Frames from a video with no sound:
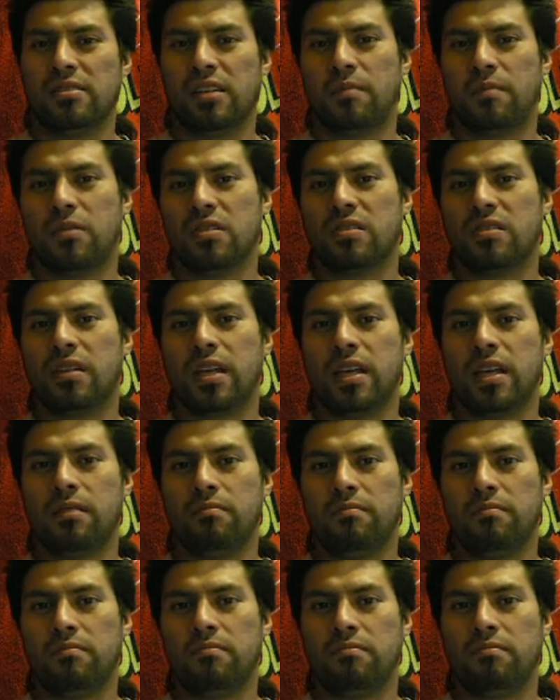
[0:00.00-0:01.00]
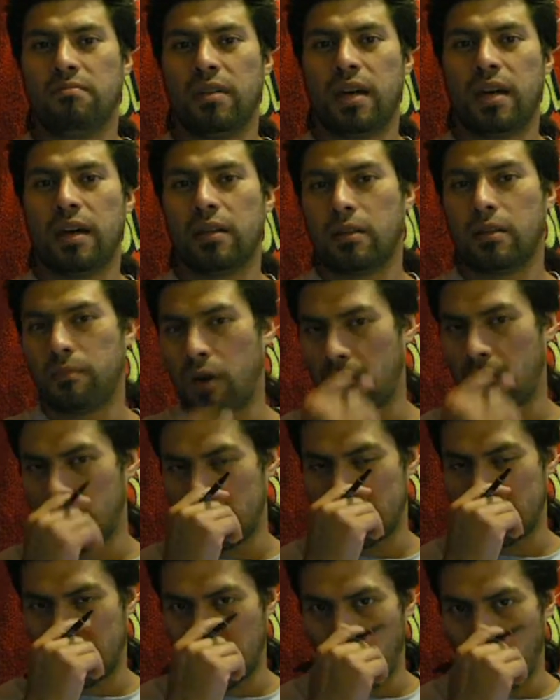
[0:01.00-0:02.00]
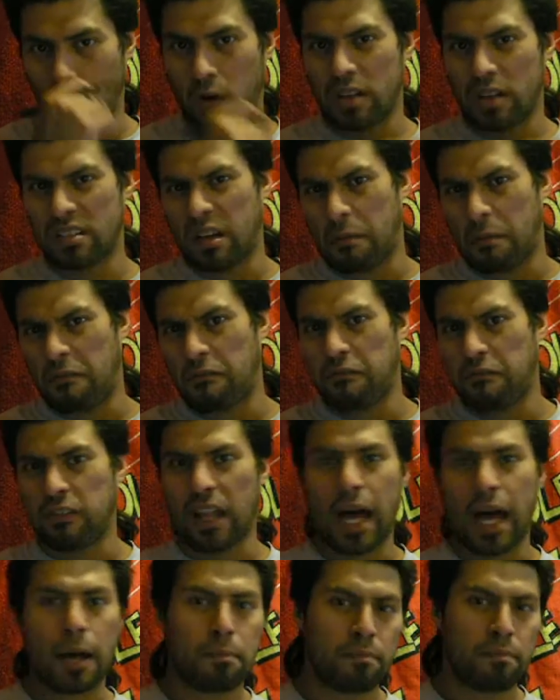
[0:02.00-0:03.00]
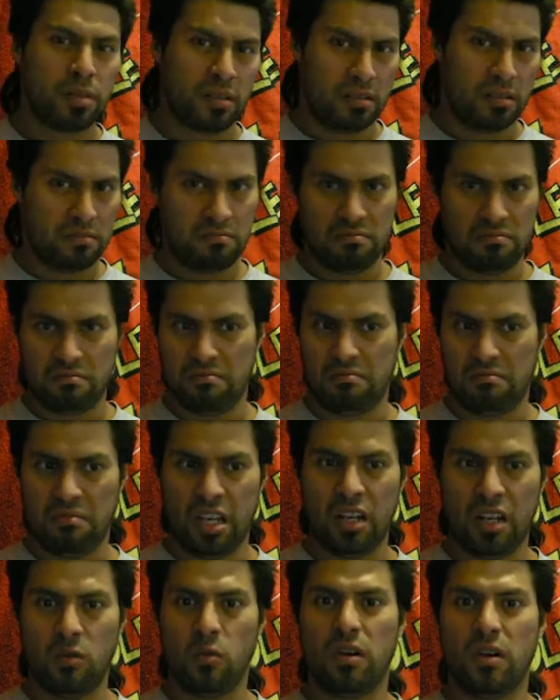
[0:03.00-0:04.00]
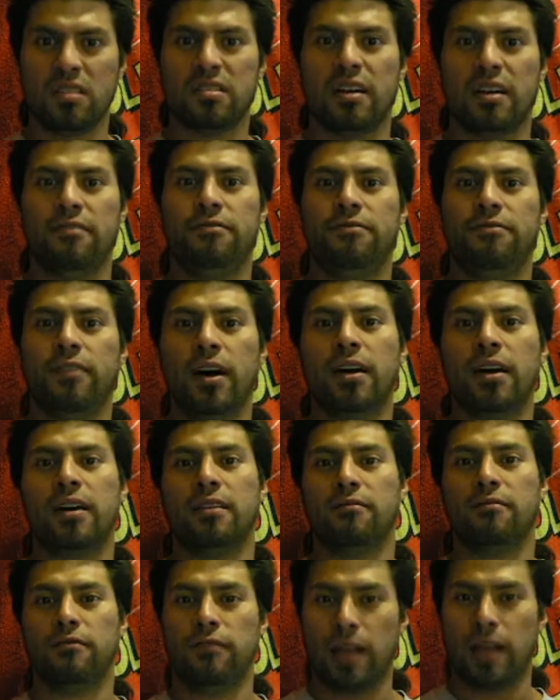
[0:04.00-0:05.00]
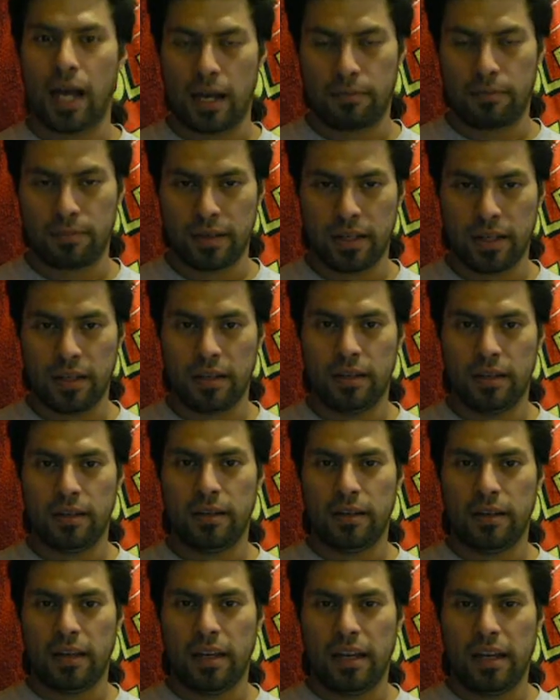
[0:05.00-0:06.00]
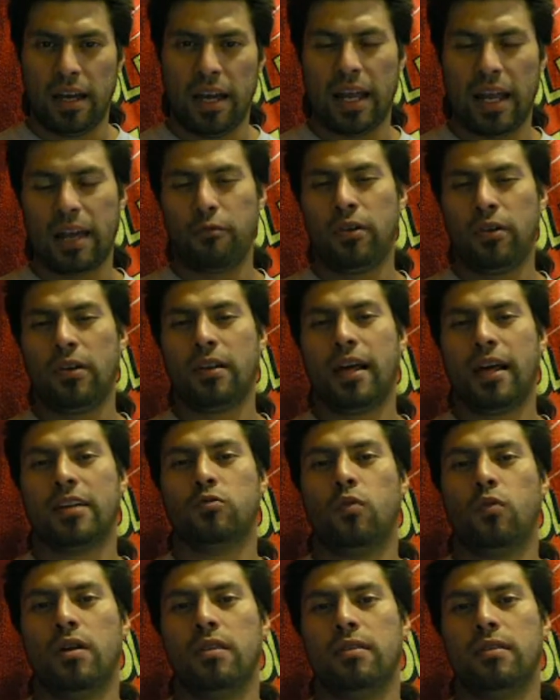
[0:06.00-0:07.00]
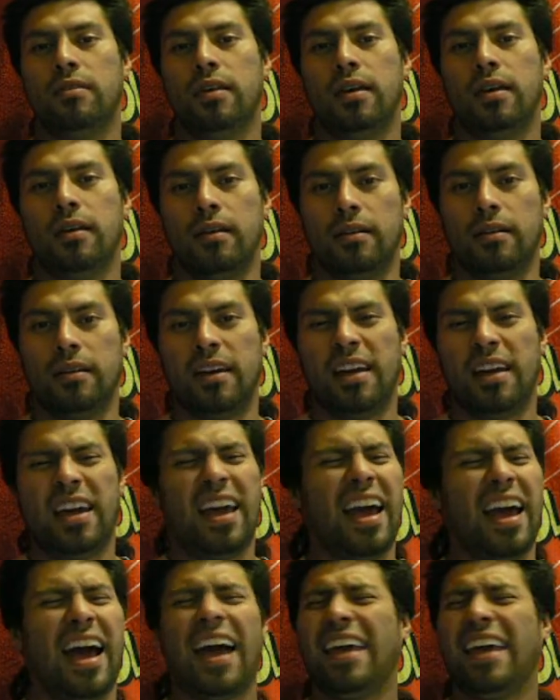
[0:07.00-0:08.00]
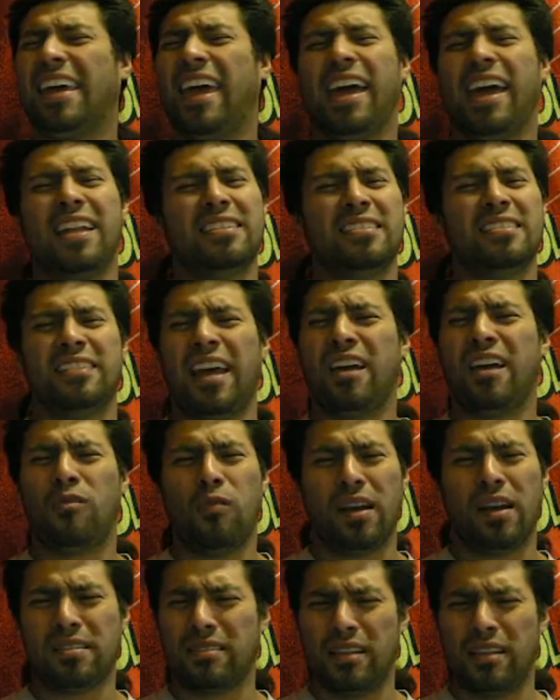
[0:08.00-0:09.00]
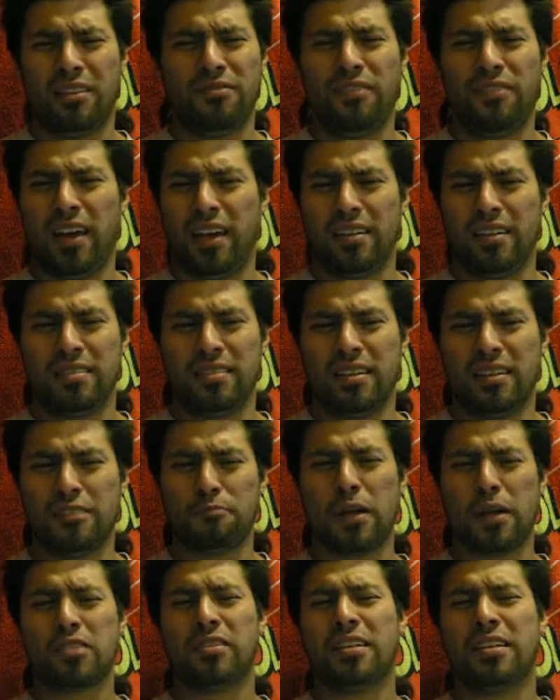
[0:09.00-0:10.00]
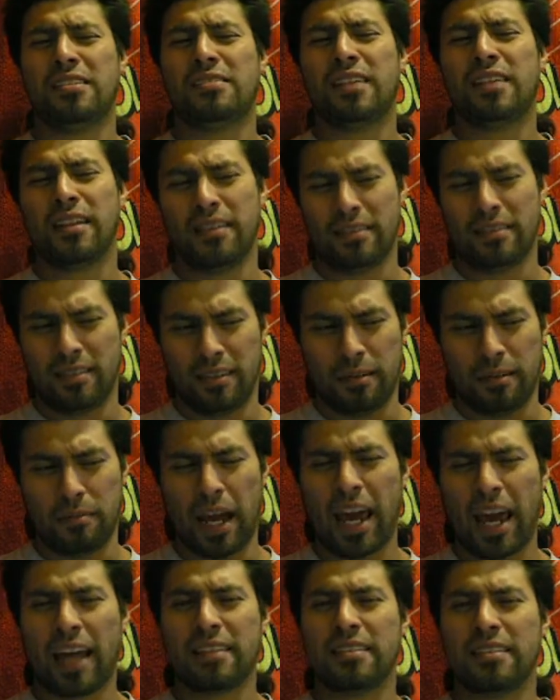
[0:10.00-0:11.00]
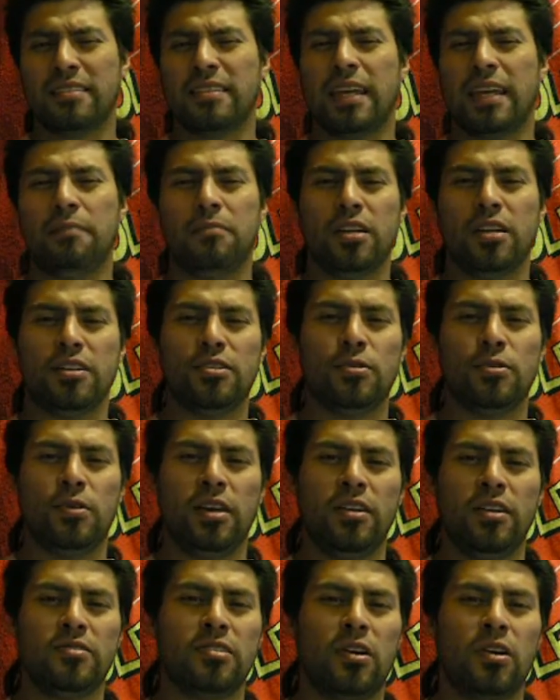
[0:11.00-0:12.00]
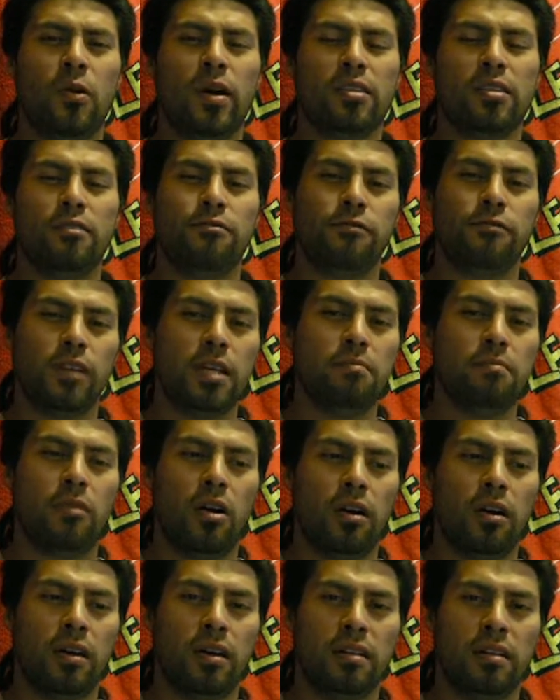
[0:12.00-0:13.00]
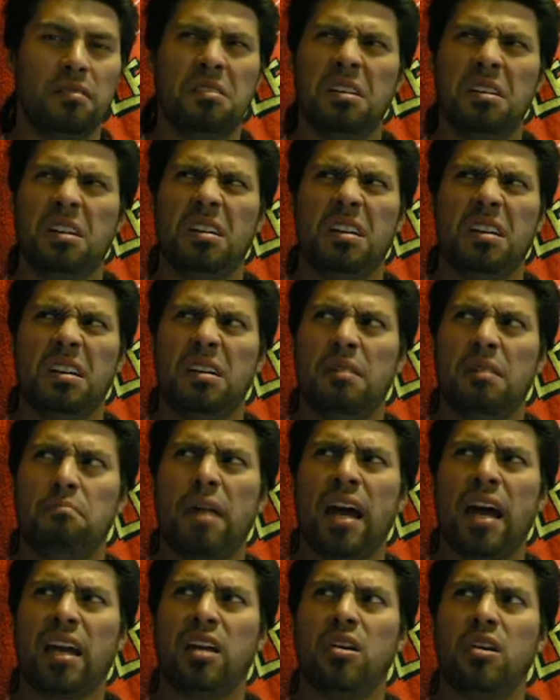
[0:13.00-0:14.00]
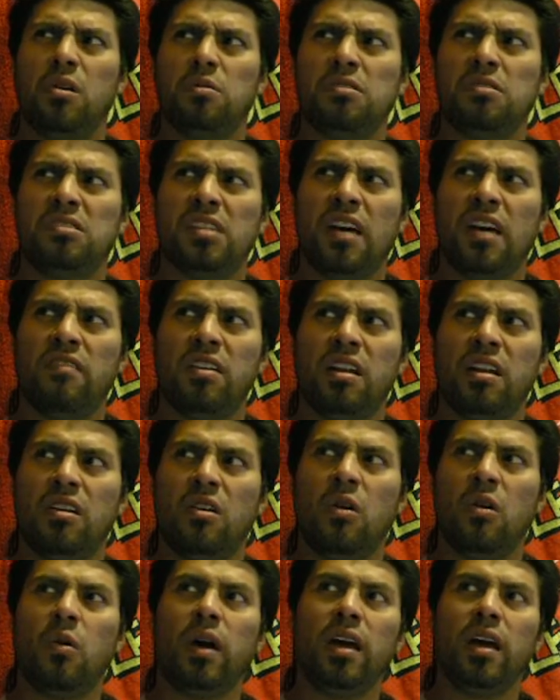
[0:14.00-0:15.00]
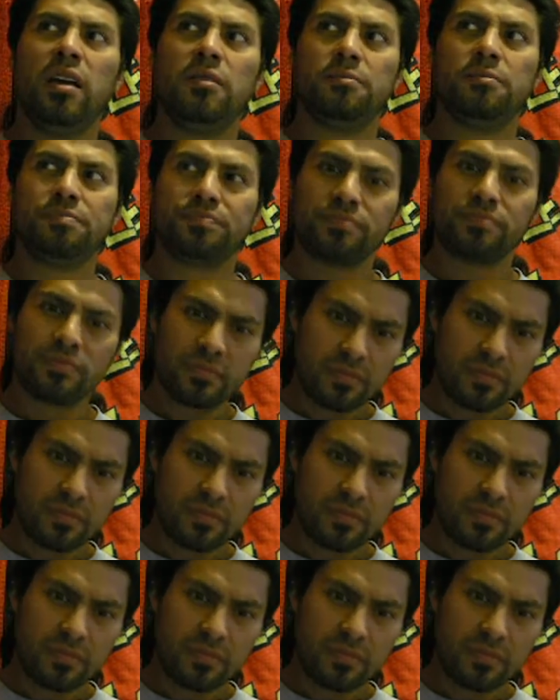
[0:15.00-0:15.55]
SummerSlam at the Barclays Center was a flop. It was a fucking flop. And I realized one thing. I can't stand wrestling fans, especially selling to them. I had the same issue years ago at the flea market back in 07 and 08.